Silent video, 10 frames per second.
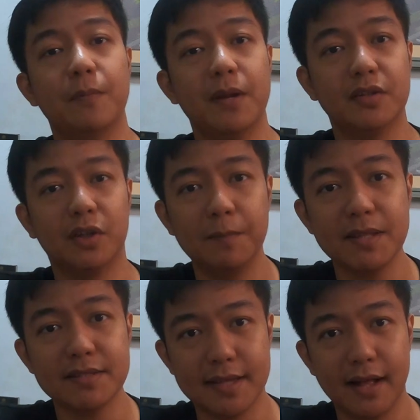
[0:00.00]
From the term
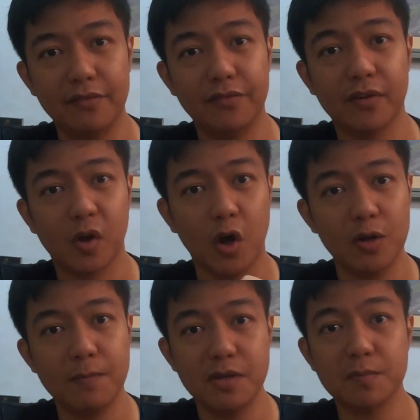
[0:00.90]
itself,
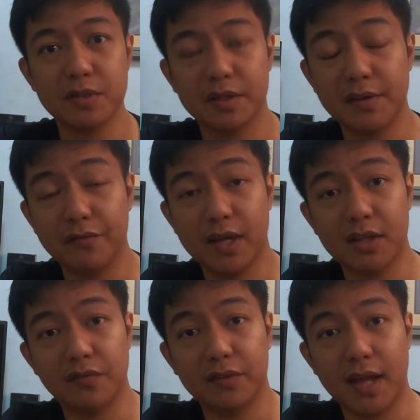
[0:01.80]
Condominium
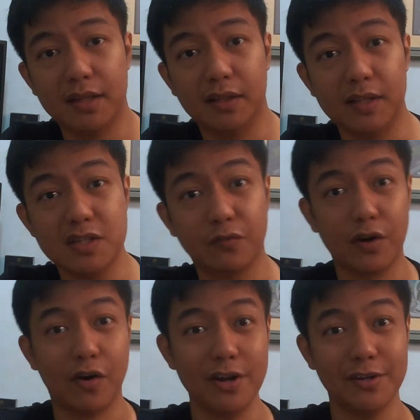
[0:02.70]
Certificate of Title is
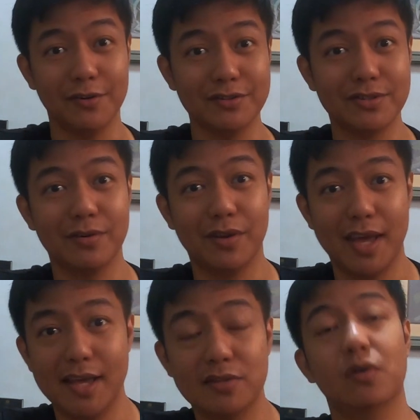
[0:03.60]
for condos.
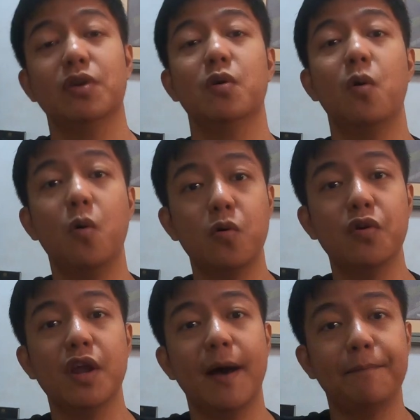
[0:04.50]
Okay, so you
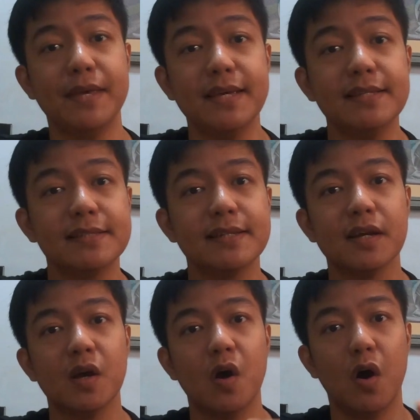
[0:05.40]
own a piece
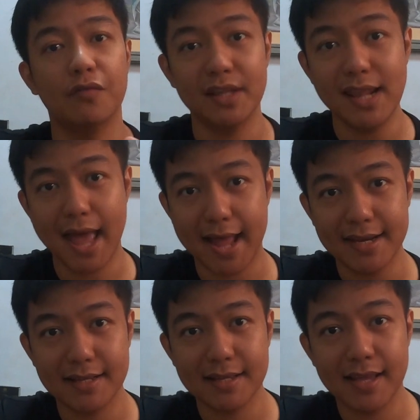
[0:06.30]
of the
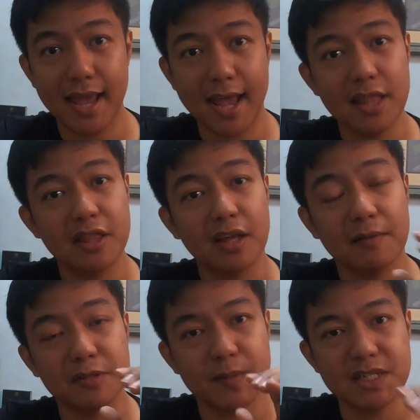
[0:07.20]
land and the
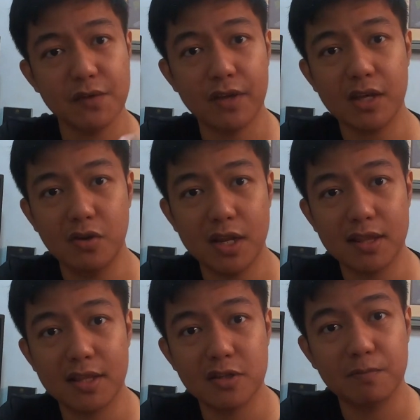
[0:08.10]
specific unit
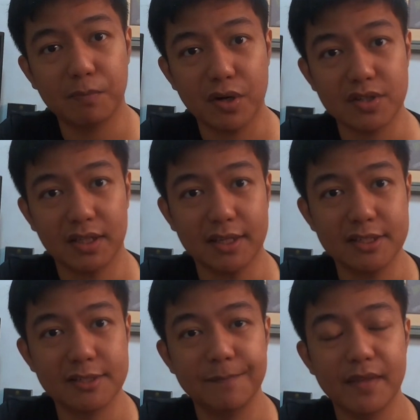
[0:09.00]
that you purchase